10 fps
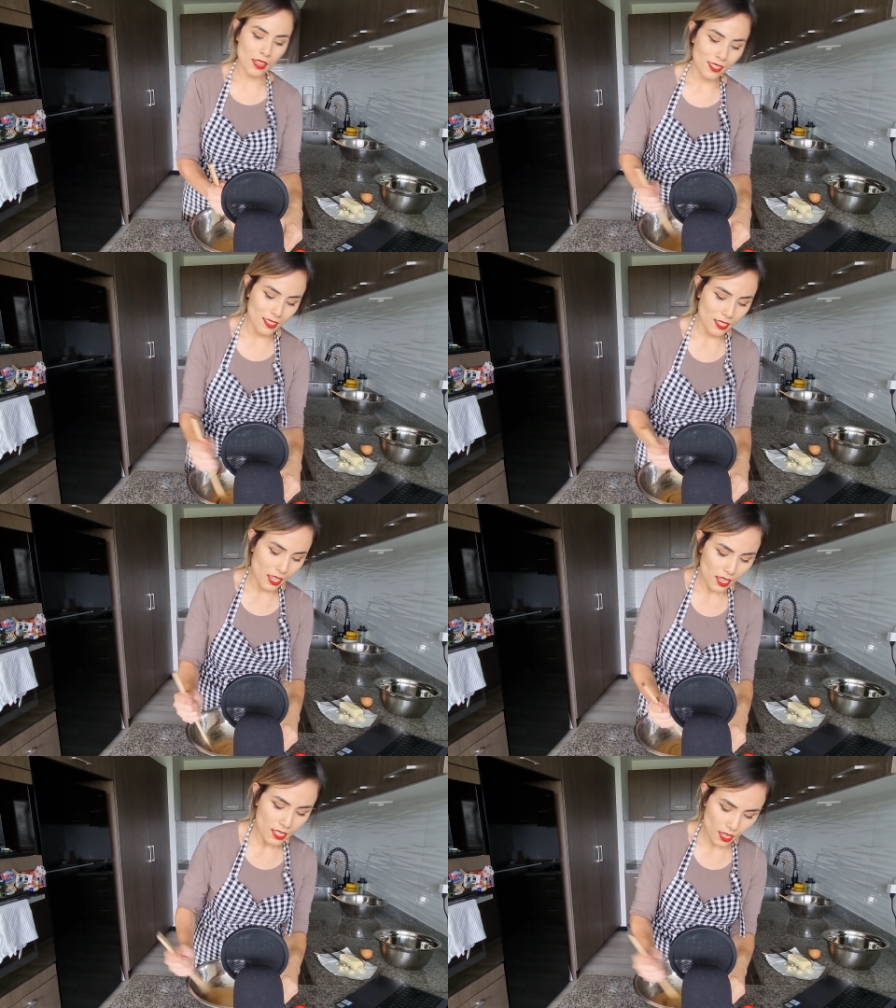This
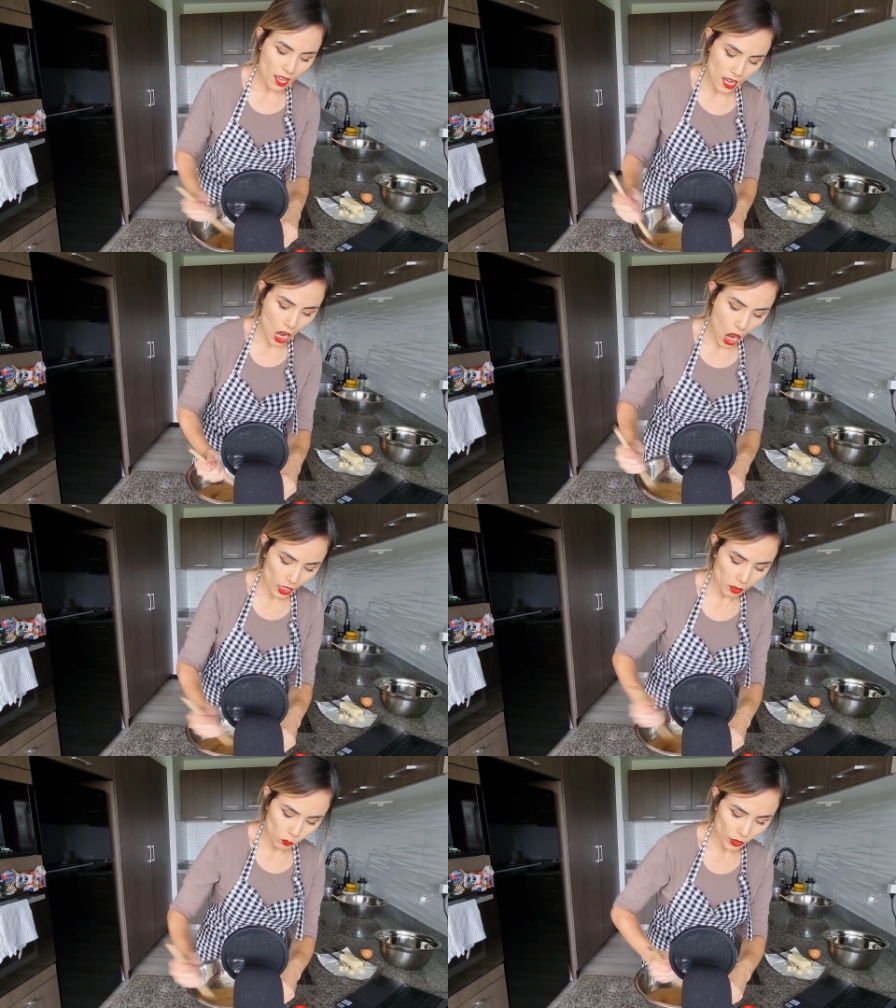is an
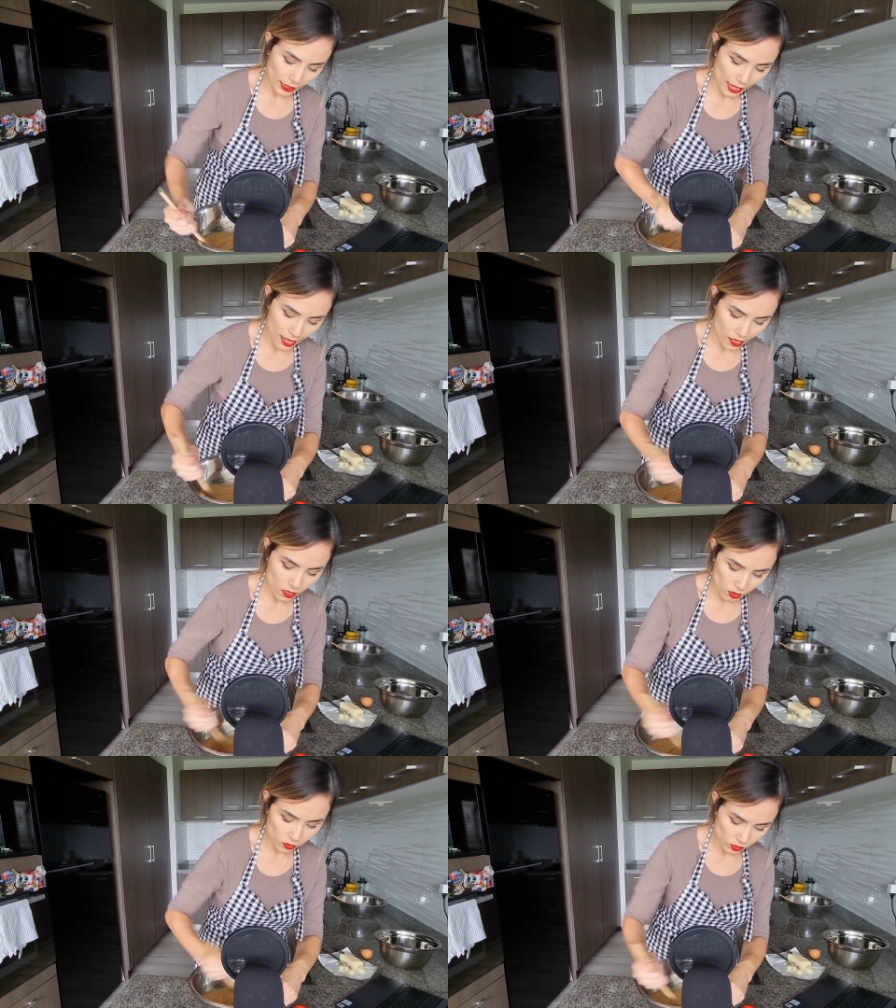arm
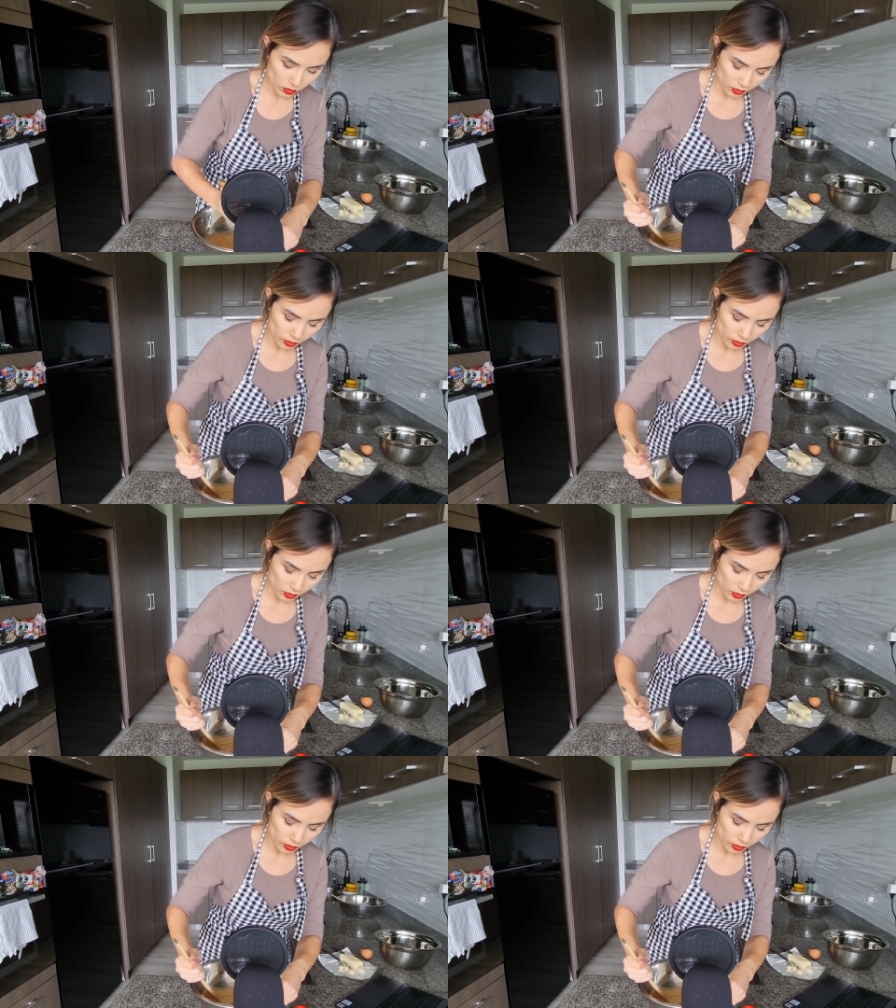workout.